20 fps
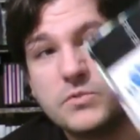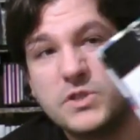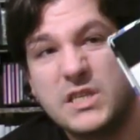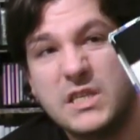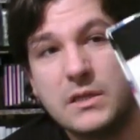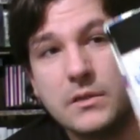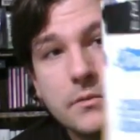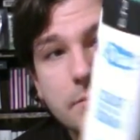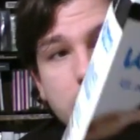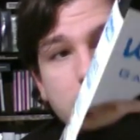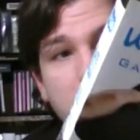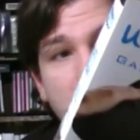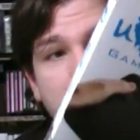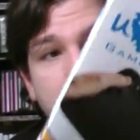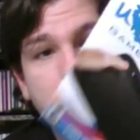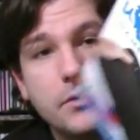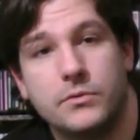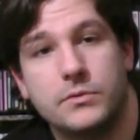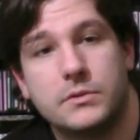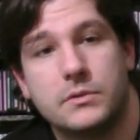Sealed,
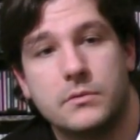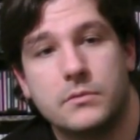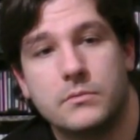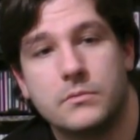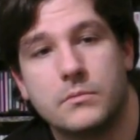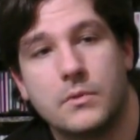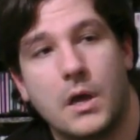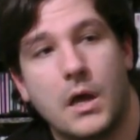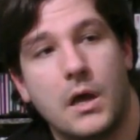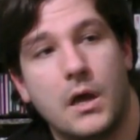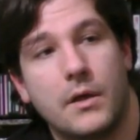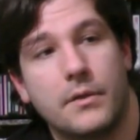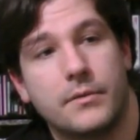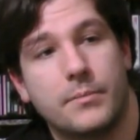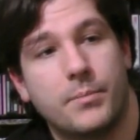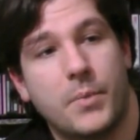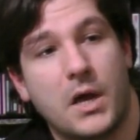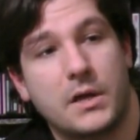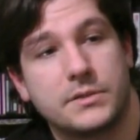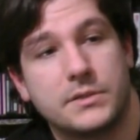not used.
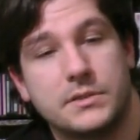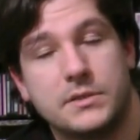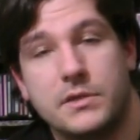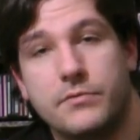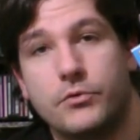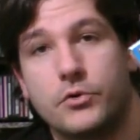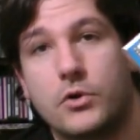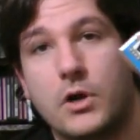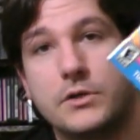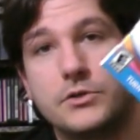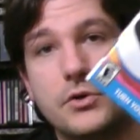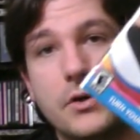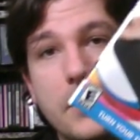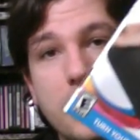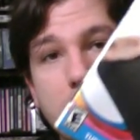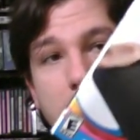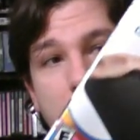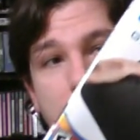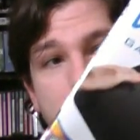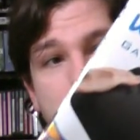The box isn't even crushed or
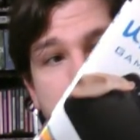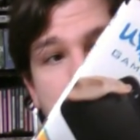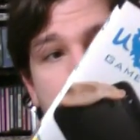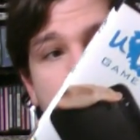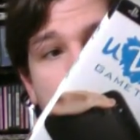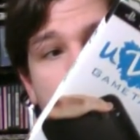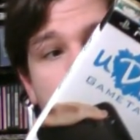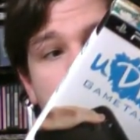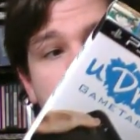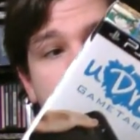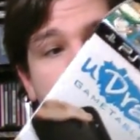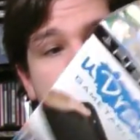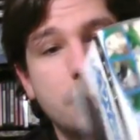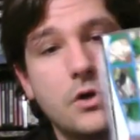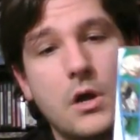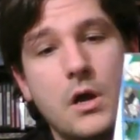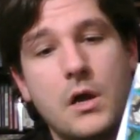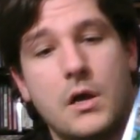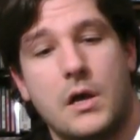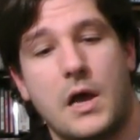anything. So
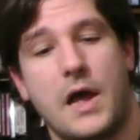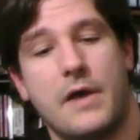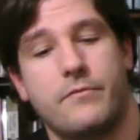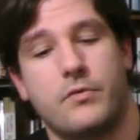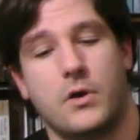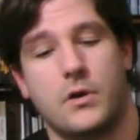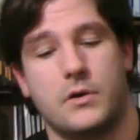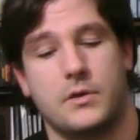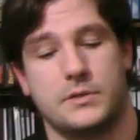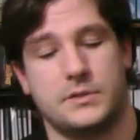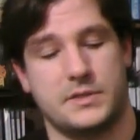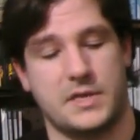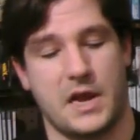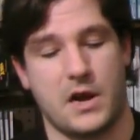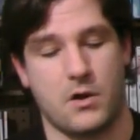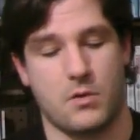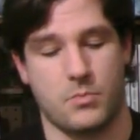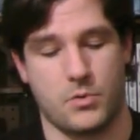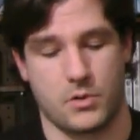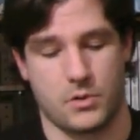U-Draw, I've heard it's
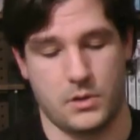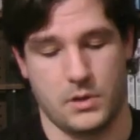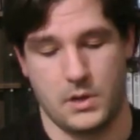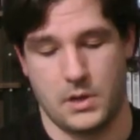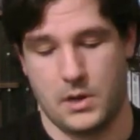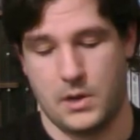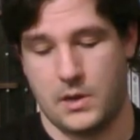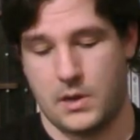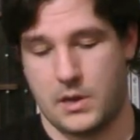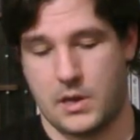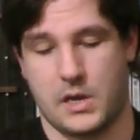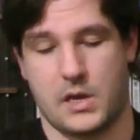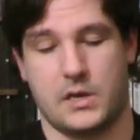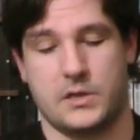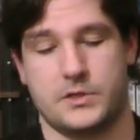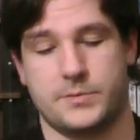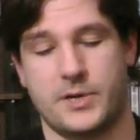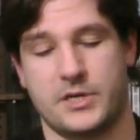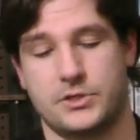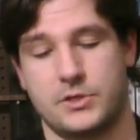terrible,
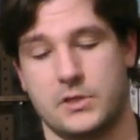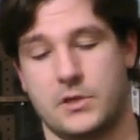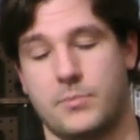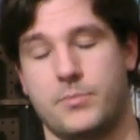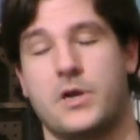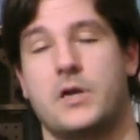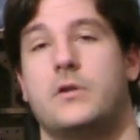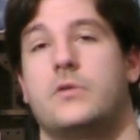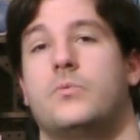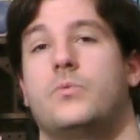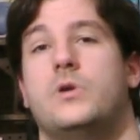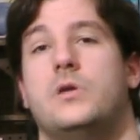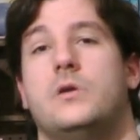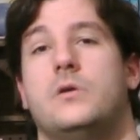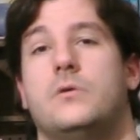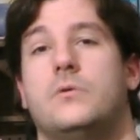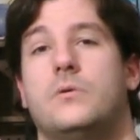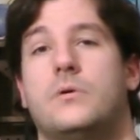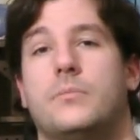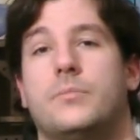especially compared to the Wii
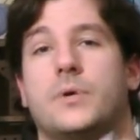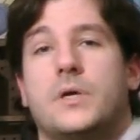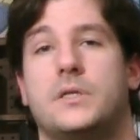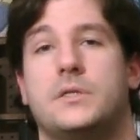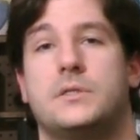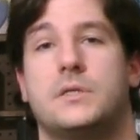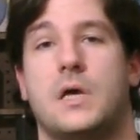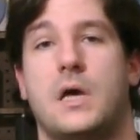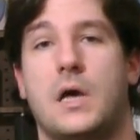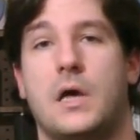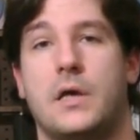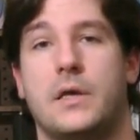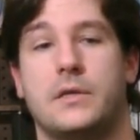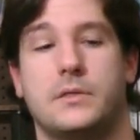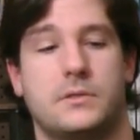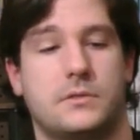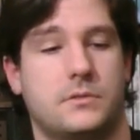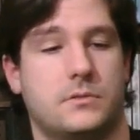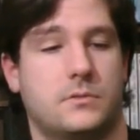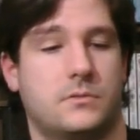U, but
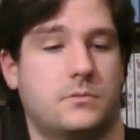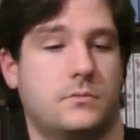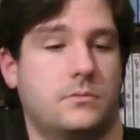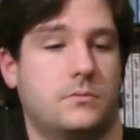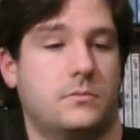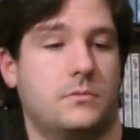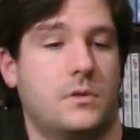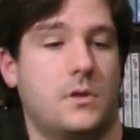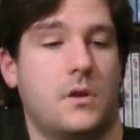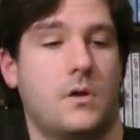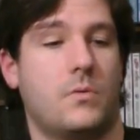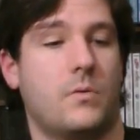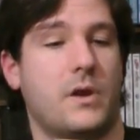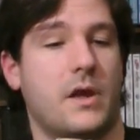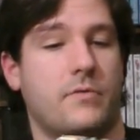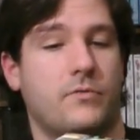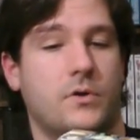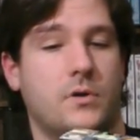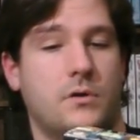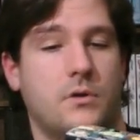it's,
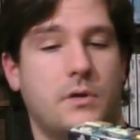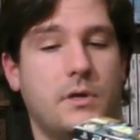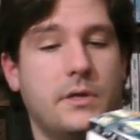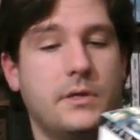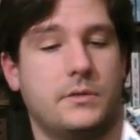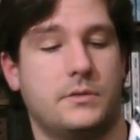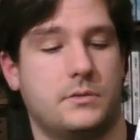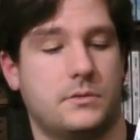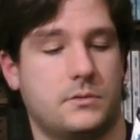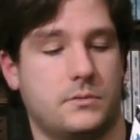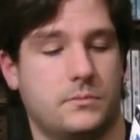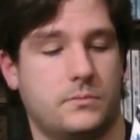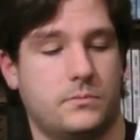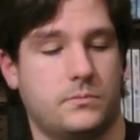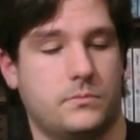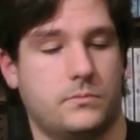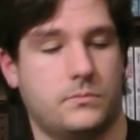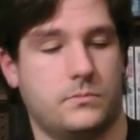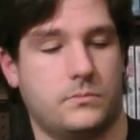whatever. It's...